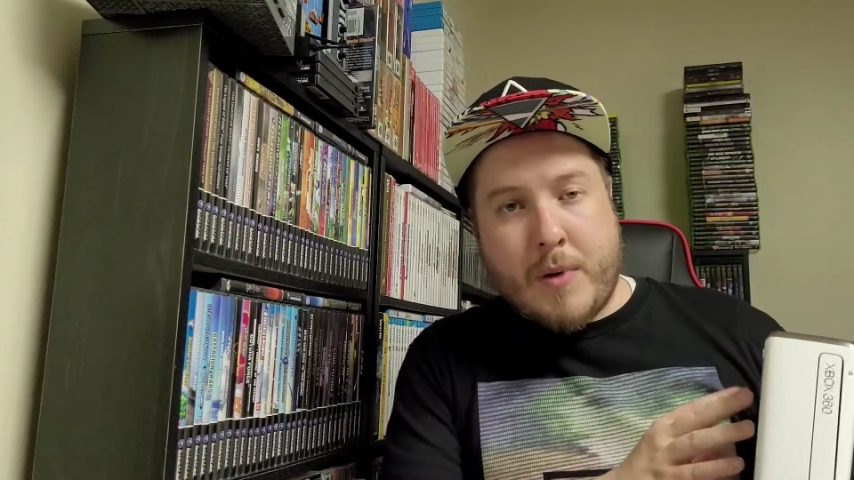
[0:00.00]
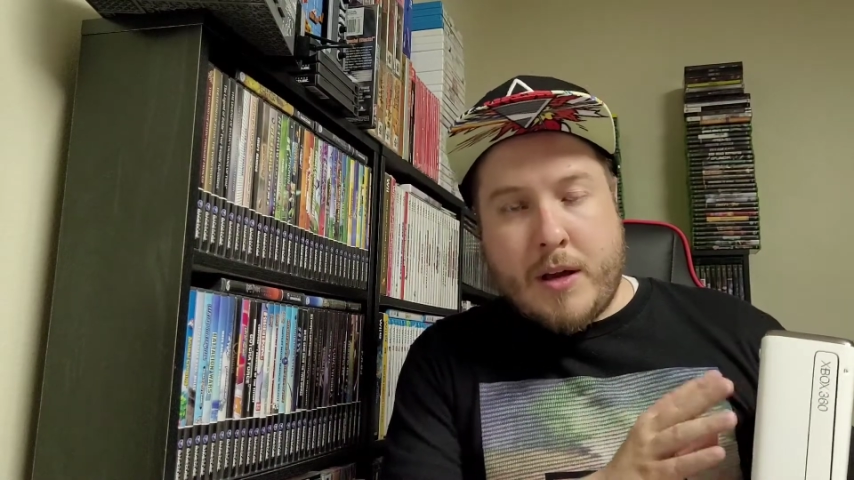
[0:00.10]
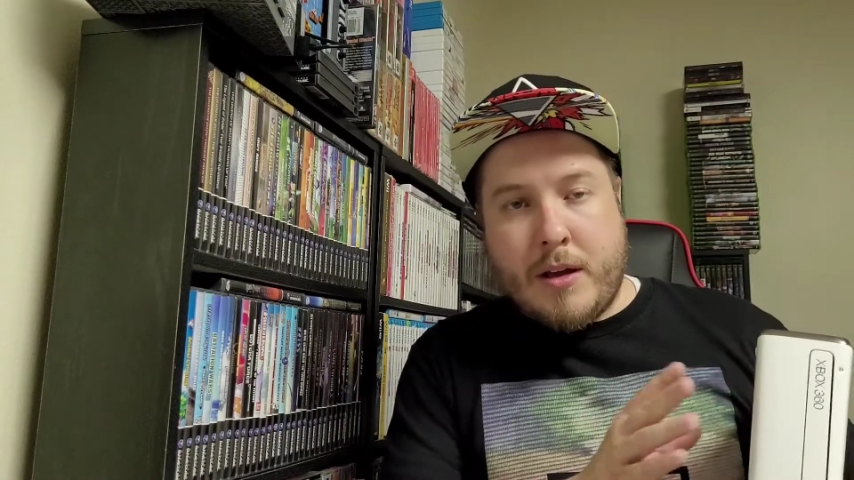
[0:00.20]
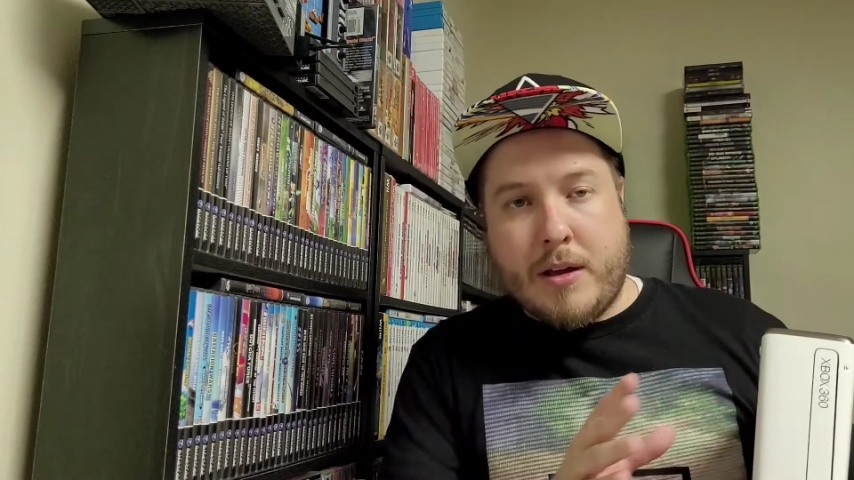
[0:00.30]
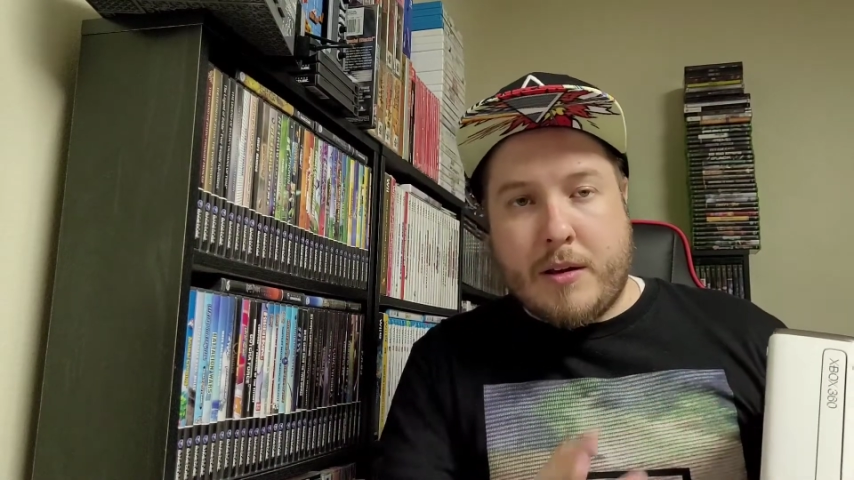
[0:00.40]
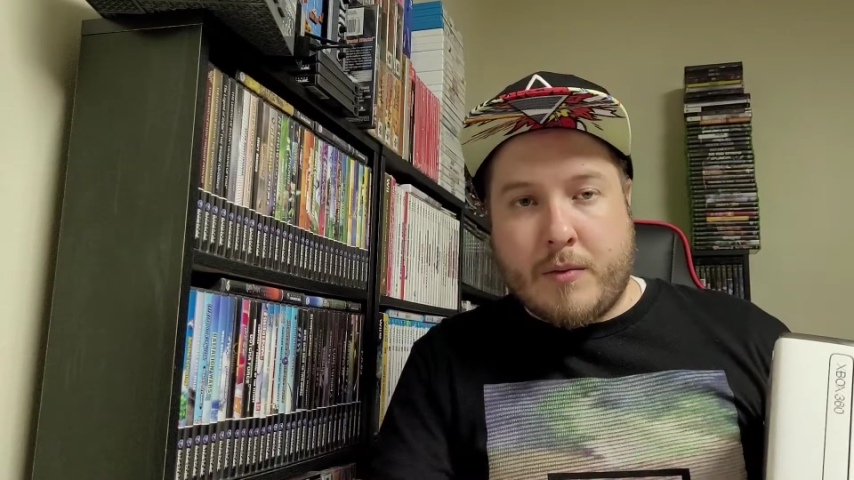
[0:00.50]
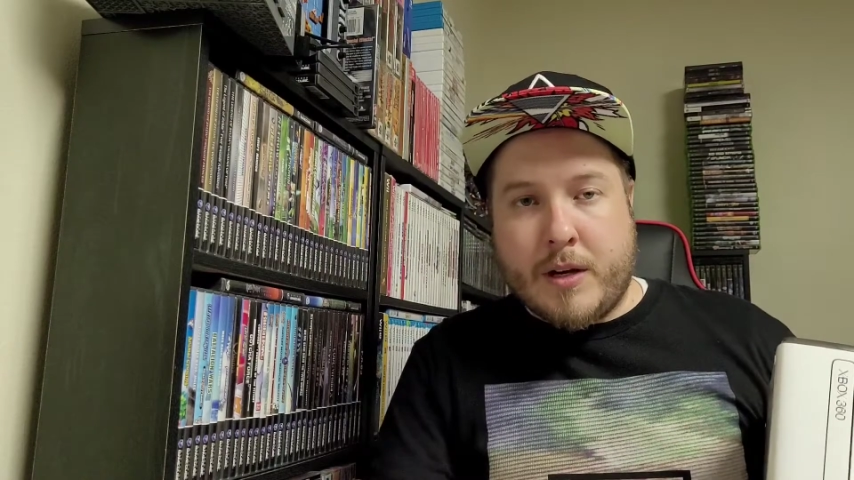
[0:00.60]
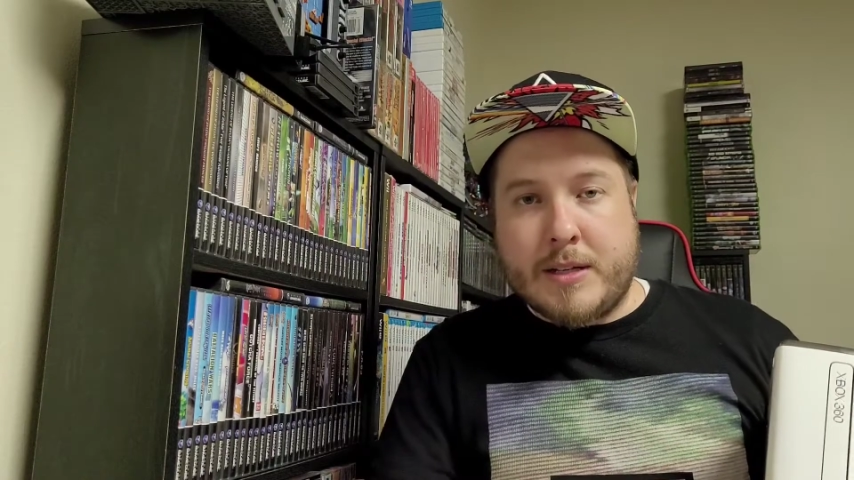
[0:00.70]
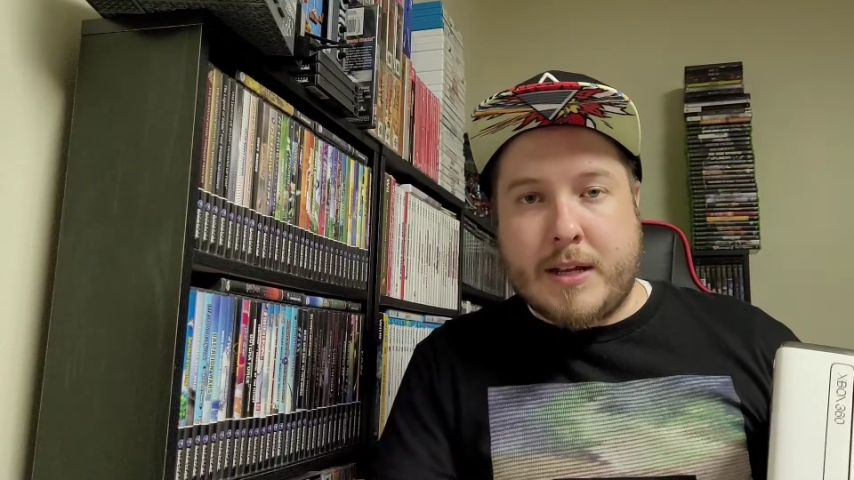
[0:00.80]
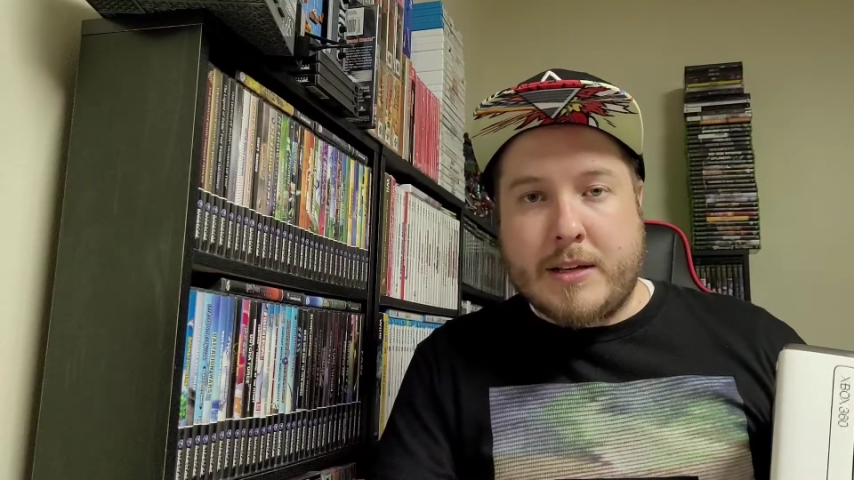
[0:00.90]

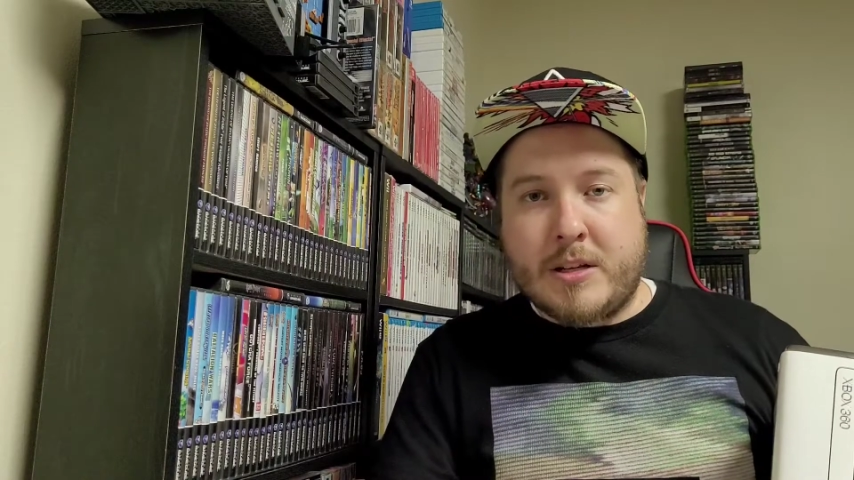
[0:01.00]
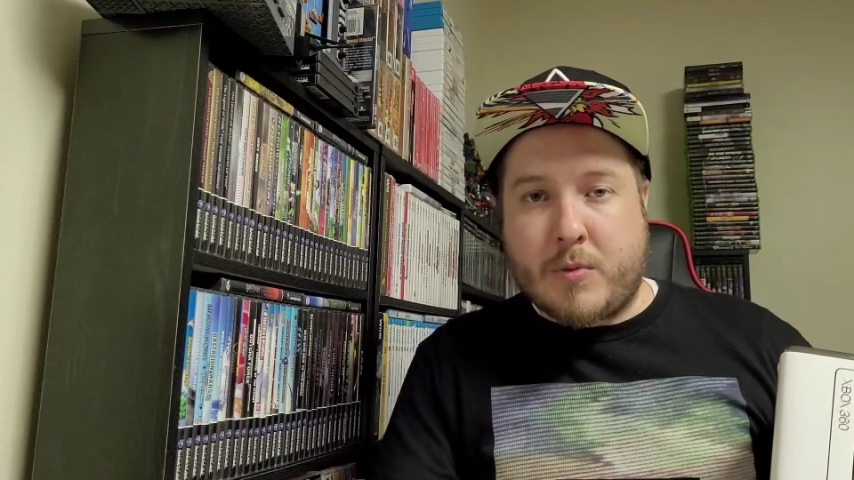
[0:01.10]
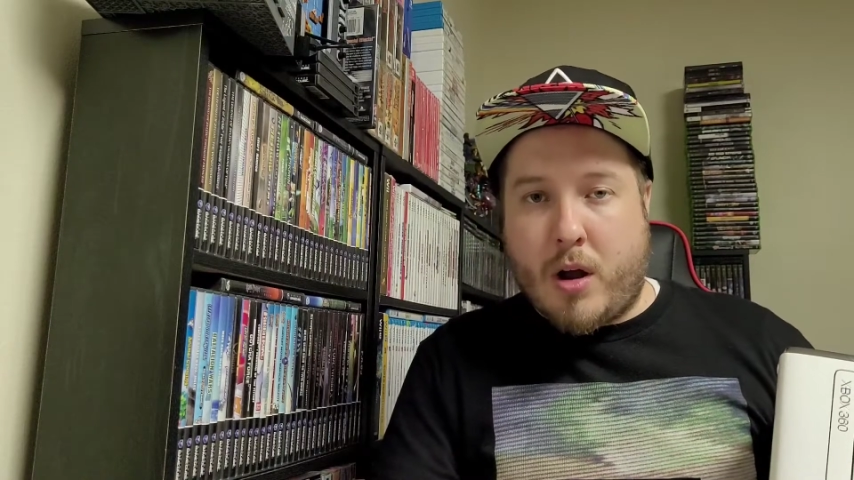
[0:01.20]
gonna say some